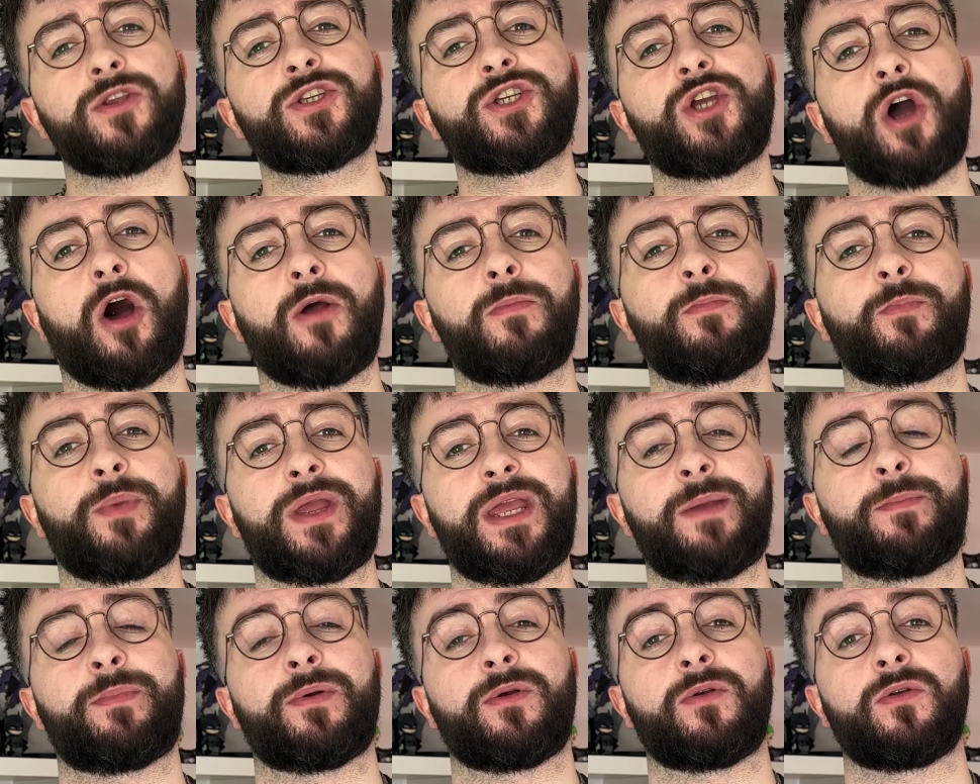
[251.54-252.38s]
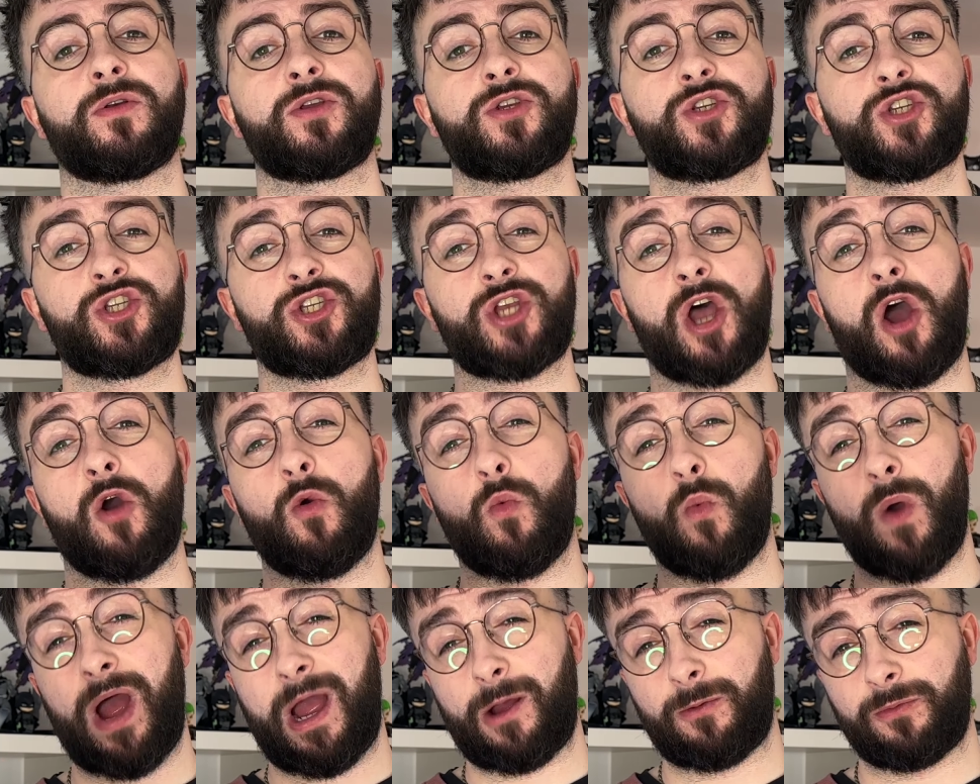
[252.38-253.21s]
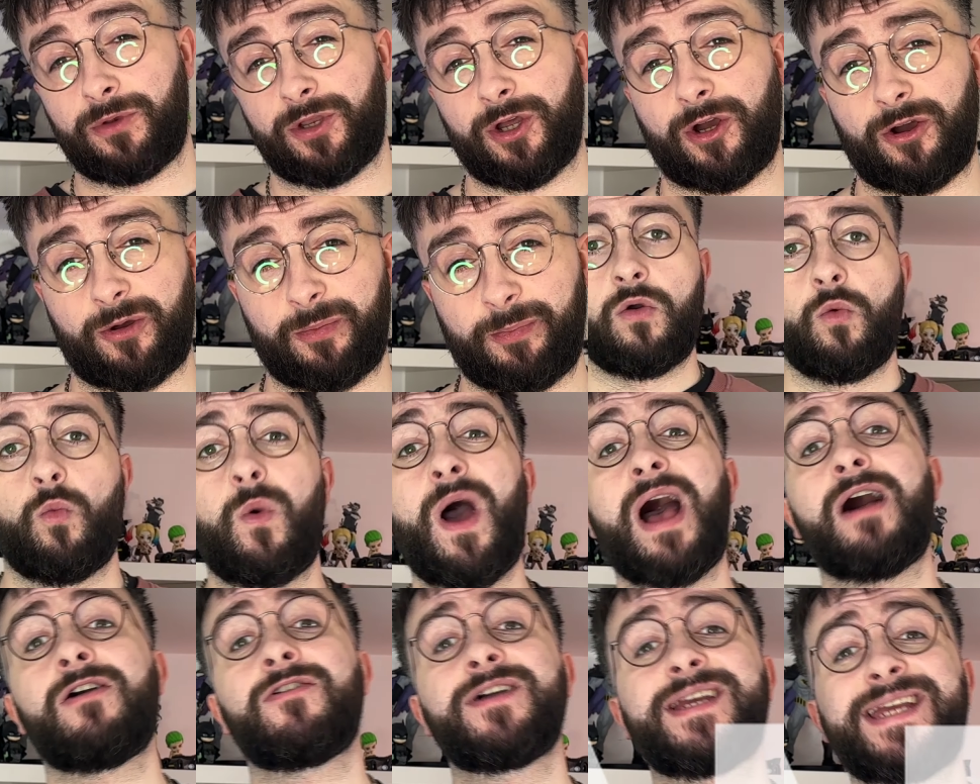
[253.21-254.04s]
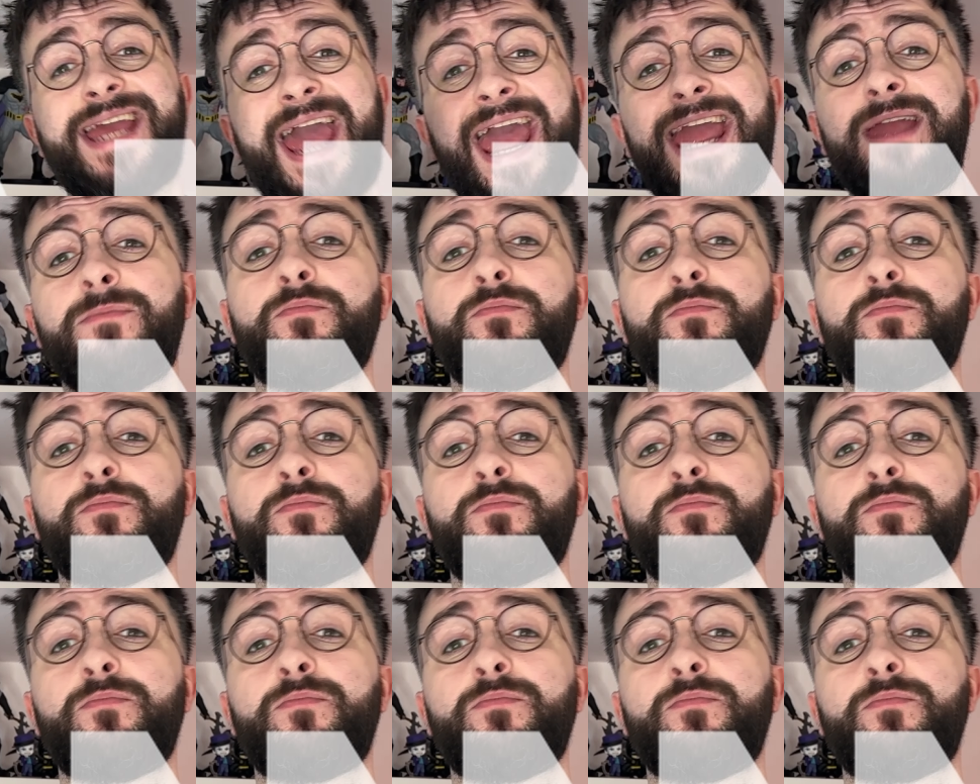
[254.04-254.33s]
gotten people so wound up? Well, game